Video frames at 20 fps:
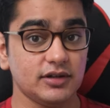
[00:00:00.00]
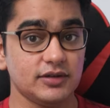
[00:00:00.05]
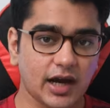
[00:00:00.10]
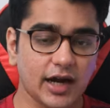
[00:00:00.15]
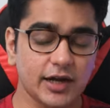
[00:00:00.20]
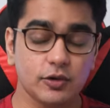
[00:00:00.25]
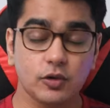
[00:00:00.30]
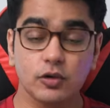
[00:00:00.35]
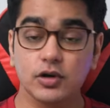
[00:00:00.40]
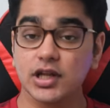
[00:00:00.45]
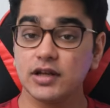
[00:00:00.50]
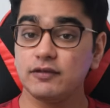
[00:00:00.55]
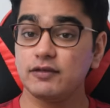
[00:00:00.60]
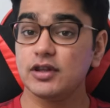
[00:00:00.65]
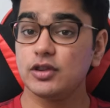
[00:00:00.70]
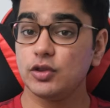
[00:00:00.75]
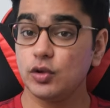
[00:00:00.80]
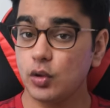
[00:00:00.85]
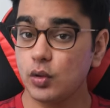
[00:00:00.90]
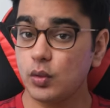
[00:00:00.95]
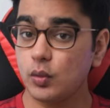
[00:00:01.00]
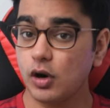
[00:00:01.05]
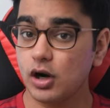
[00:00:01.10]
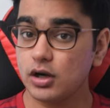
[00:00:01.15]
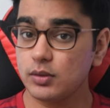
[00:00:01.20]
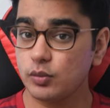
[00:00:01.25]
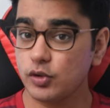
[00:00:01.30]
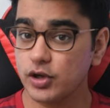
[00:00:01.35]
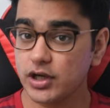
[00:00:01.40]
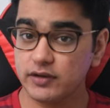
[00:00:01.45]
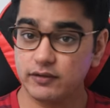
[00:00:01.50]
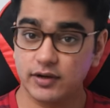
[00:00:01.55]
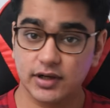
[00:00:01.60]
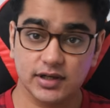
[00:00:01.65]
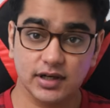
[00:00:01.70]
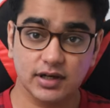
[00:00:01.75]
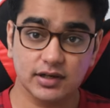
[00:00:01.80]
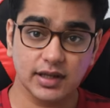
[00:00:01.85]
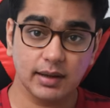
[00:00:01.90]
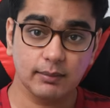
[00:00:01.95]
I don't even know what
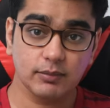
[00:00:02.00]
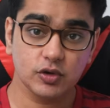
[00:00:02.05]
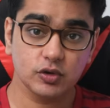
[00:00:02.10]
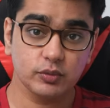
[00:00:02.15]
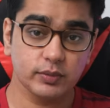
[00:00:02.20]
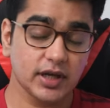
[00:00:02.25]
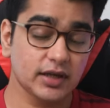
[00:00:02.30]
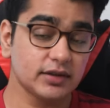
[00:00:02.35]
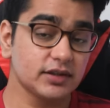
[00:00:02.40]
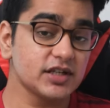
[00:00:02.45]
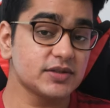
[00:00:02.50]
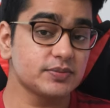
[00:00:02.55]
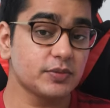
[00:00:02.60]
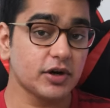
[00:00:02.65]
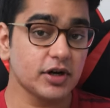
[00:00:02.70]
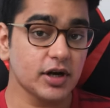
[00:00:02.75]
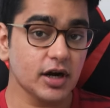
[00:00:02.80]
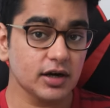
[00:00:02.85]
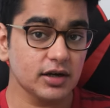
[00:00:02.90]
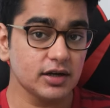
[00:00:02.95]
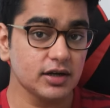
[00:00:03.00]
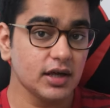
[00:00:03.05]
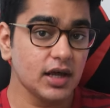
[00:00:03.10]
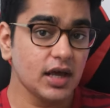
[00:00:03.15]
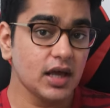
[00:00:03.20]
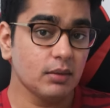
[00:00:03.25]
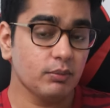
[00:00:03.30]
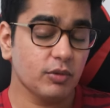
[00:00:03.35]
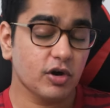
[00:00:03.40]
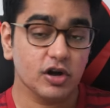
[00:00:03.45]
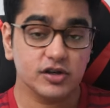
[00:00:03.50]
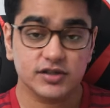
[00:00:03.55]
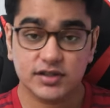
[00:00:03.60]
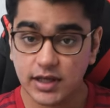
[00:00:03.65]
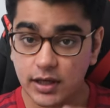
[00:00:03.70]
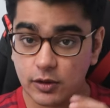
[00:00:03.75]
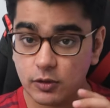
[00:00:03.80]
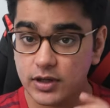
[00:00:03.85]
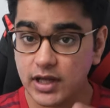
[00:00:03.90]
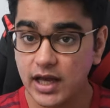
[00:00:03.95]
motivated them to make this product because
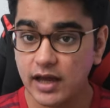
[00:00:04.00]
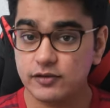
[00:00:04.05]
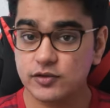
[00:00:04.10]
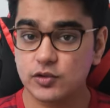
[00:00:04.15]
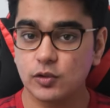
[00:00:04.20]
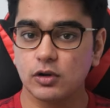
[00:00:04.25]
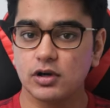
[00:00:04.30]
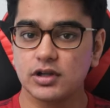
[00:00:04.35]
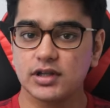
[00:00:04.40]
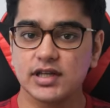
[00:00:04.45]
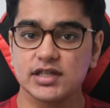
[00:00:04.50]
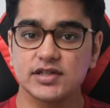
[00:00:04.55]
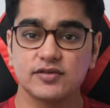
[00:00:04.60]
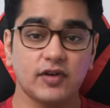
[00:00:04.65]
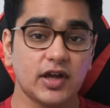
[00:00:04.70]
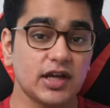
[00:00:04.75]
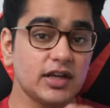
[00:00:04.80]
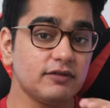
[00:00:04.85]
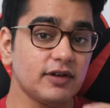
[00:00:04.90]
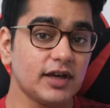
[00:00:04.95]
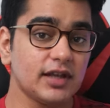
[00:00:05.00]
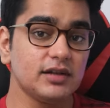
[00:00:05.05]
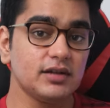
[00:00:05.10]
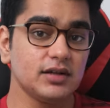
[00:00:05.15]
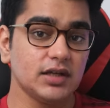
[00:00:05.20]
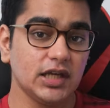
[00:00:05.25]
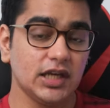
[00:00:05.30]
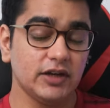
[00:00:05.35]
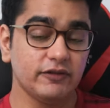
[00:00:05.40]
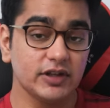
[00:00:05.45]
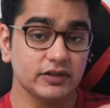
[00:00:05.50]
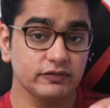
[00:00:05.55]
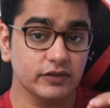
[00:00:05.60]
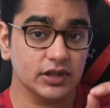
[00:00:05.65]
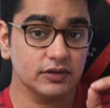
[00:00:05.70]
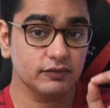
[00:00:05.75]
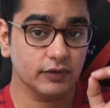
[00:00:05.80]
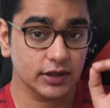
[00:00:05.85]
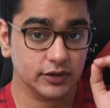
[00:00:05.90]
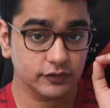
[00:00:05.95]
they could have sold this very well even
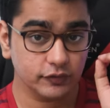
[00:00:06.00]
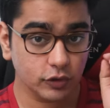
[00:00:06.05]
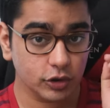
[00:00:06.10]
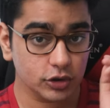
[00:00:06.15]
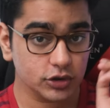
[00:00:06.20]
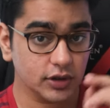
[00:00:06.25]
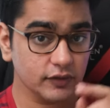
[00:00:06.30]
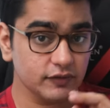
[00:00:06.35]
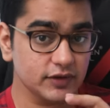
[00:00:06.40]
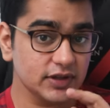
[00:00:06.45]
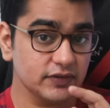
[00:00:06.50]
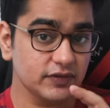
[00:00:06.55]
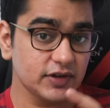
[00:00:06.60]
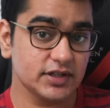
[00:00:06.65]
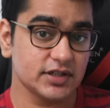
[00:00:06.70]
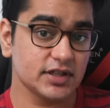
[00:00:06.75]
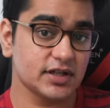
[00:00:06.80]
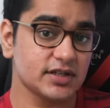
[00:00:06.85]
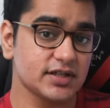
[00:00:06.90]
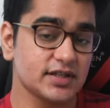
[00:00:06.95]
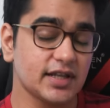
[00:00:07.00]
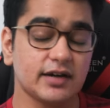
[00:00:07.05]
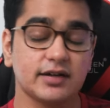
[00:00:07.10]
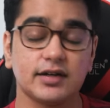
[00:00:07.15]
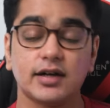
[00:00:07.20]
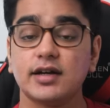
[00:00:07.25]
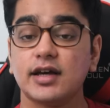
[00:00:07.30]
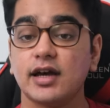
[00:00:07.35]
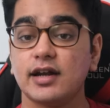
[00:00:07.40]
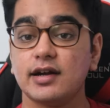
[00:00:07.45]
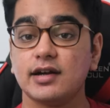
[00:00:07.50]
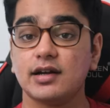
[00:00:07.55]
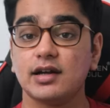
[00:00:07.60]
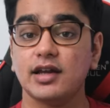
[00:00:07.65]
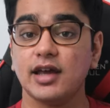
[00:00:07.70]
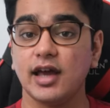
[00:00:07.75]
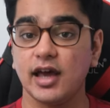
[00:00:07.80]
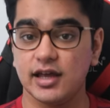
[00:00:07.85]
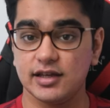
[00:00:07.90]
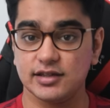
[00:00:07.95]
with one fourth of the features that it
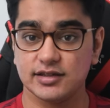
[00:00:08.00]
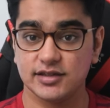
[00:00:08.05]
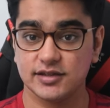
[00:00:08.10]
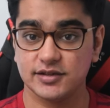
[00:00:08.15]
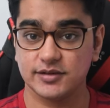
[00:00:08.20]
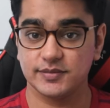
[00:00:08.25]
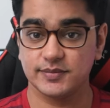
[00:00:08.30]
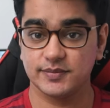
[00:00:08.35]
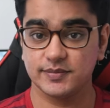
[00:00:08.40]
currently has.